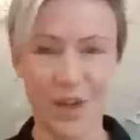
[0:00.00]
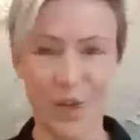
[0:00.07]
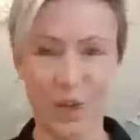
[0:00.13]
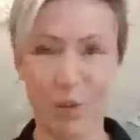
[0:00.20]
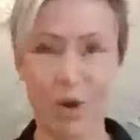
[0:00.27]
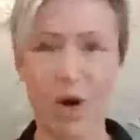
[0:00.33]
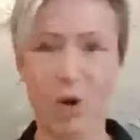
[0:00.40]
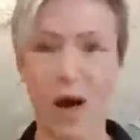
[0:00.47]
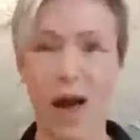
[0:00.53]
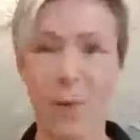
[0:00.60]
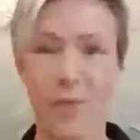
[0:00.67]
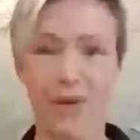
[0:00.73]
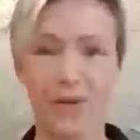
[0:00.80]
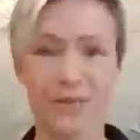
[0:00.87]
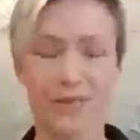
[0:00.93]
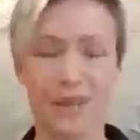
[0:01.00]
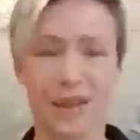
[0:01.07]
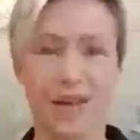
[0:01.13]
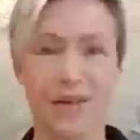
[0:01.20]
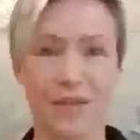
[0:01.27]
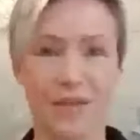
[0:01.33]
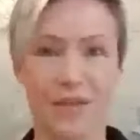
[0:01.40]
What happens
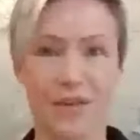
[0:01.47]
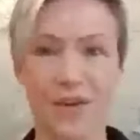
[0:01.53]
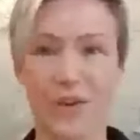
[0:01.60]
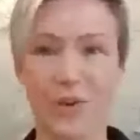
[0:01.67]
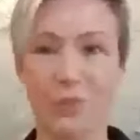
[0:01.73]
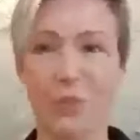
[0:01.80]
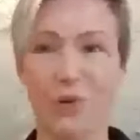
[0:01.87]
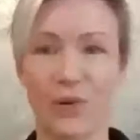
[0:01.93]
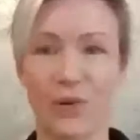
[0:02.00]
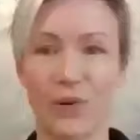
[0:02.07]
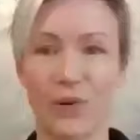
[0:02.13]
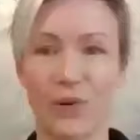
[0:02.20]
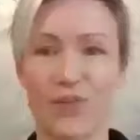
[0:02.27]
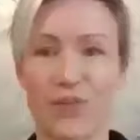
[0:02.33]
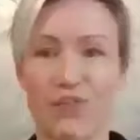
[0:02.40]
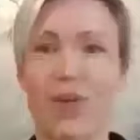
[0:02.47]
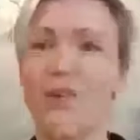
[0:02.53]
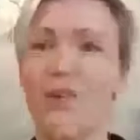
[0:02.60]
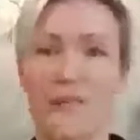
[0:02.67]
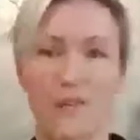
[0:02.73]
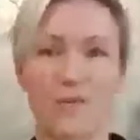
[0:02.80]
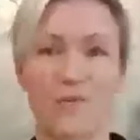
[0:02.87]
if you put the
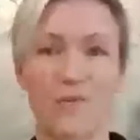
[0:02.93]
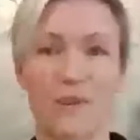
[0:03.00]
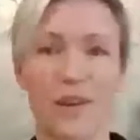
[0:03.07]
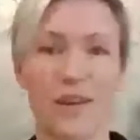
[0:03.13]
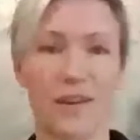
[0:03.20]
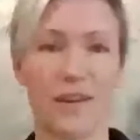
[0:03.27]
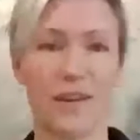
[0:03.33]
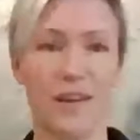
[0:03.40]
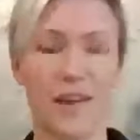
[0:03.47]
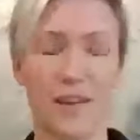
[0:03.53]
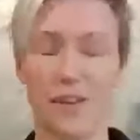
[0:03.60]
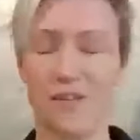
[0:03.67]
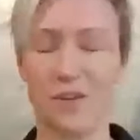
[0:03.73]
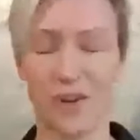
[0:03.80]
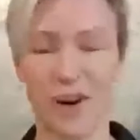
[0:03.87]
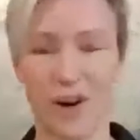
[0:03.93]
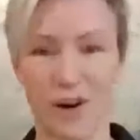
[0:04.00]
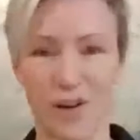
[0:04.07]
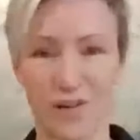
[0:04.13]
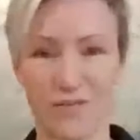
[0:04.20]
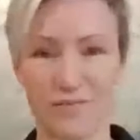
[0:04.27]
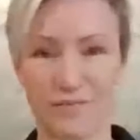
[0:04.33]
wrong fuel in your
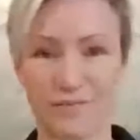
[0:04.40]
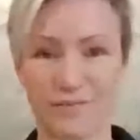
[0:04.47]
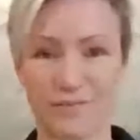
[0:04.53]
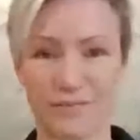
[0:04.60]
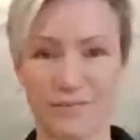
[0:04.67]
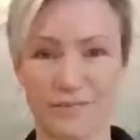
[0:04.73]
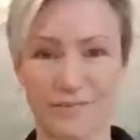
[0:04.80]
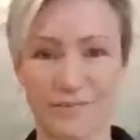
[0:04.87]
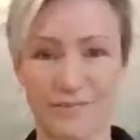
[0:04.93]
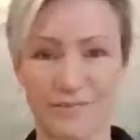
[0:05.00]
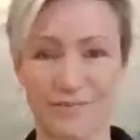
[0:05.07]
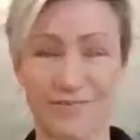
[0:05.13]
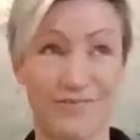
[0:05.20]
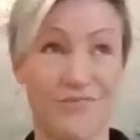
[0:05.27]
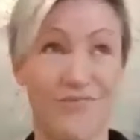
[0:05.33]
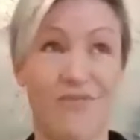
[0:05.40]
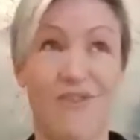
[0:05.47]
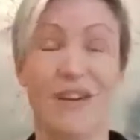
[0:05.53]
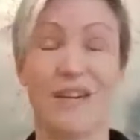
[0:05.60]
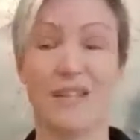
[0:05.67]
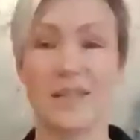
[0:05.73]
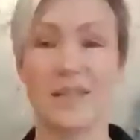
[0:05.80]
car?
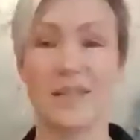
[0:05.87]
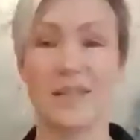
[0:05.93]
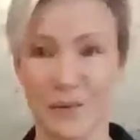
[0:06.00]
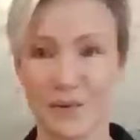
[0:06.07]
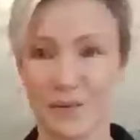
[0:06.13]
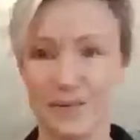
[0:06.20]
Really simple.